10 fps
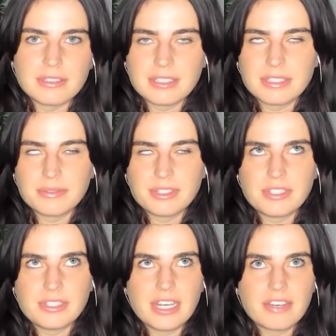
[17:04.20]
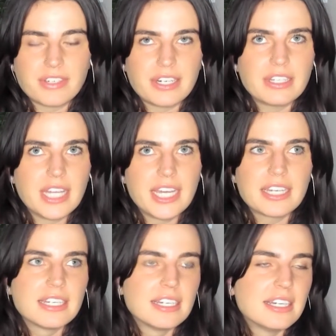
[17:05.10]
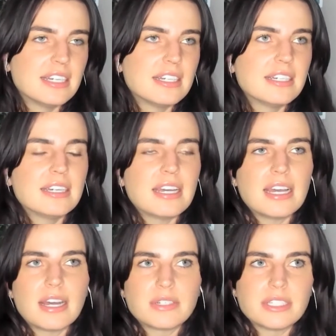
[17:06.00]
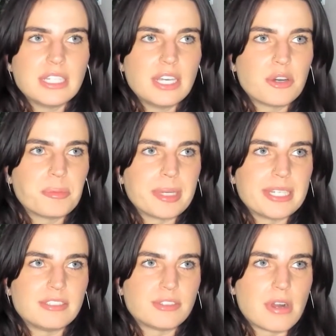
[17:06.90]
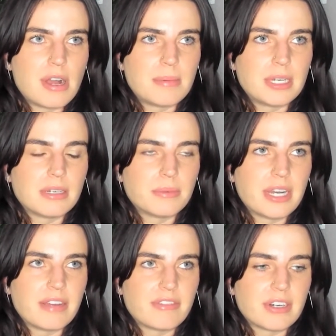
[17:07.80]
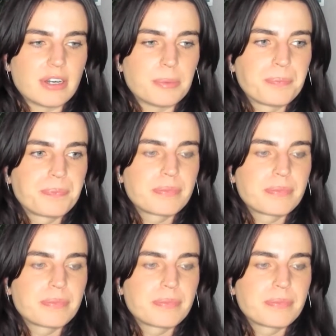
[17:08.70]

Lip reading: and was like very like out in the open drama, whatever,